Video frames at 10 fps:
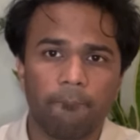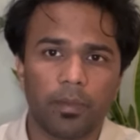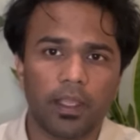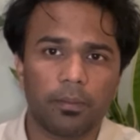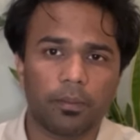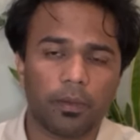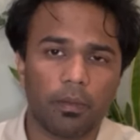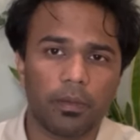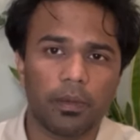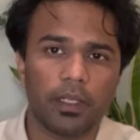then
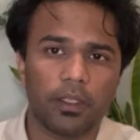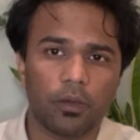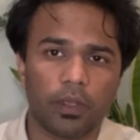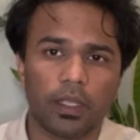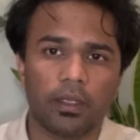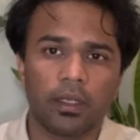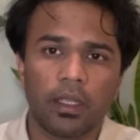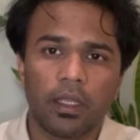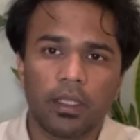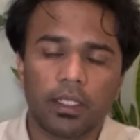probably you can
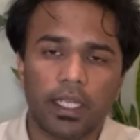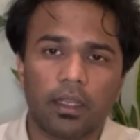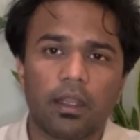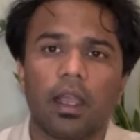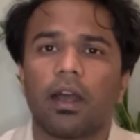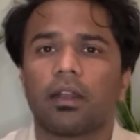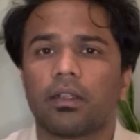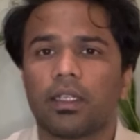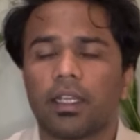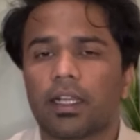take a car
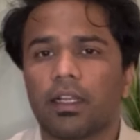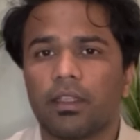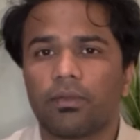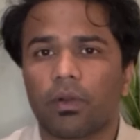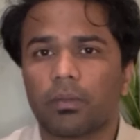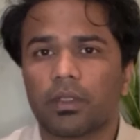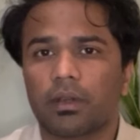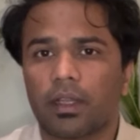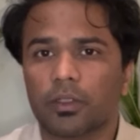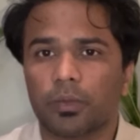directly from the
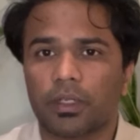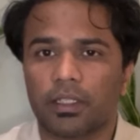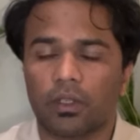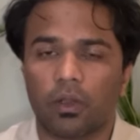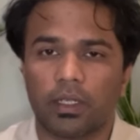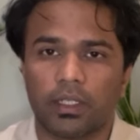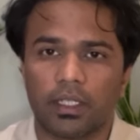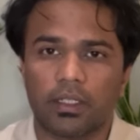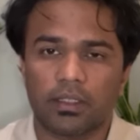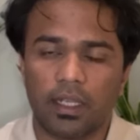transport authority
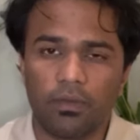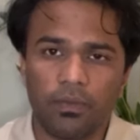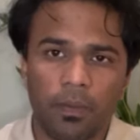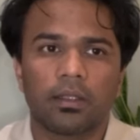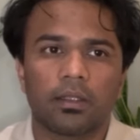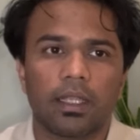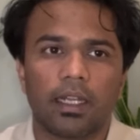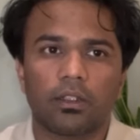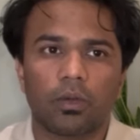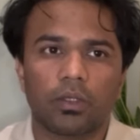itself.
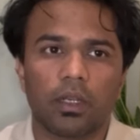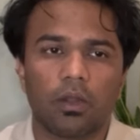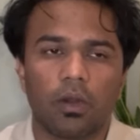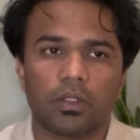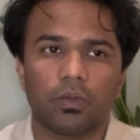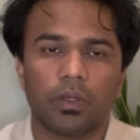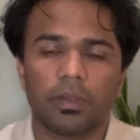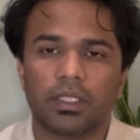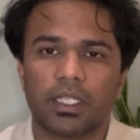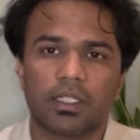That total cost will be
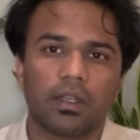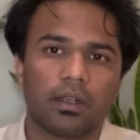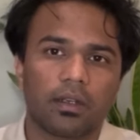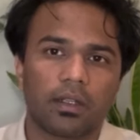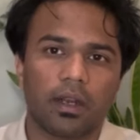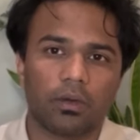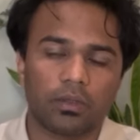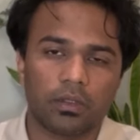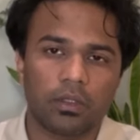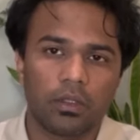1600
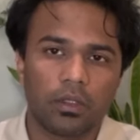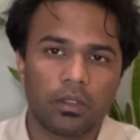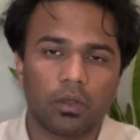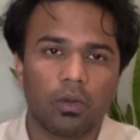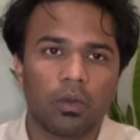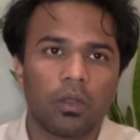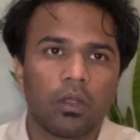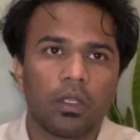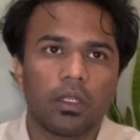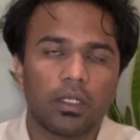crowns. So
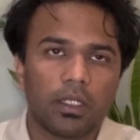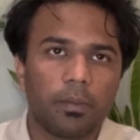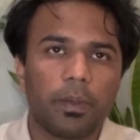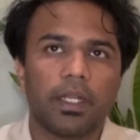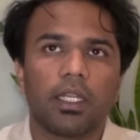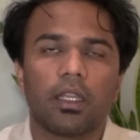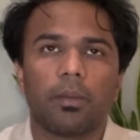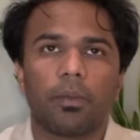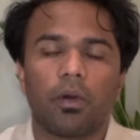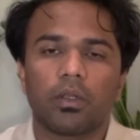depending
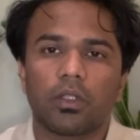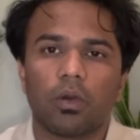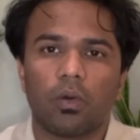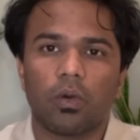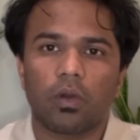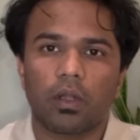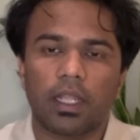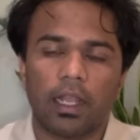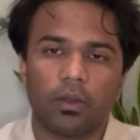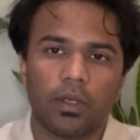upon the overall
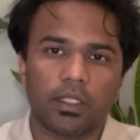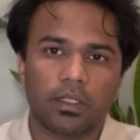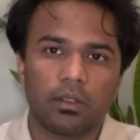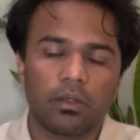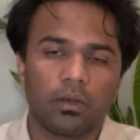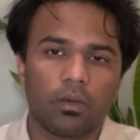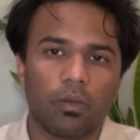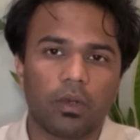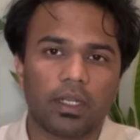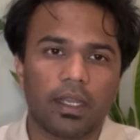calculation
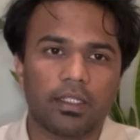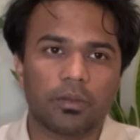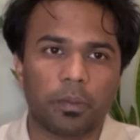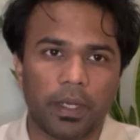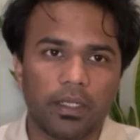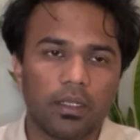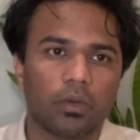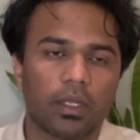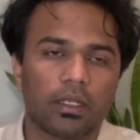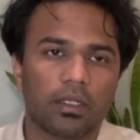what I spent, you
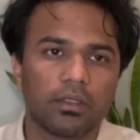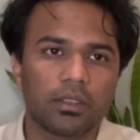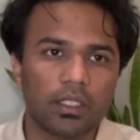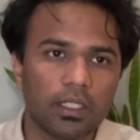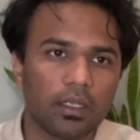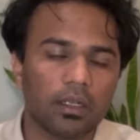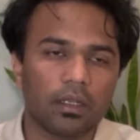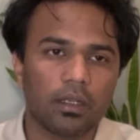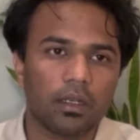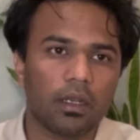can consider
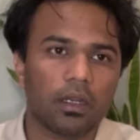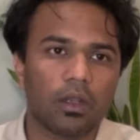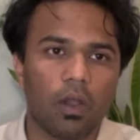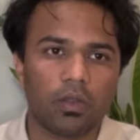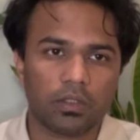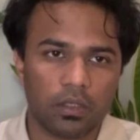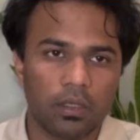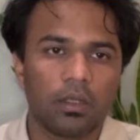a cost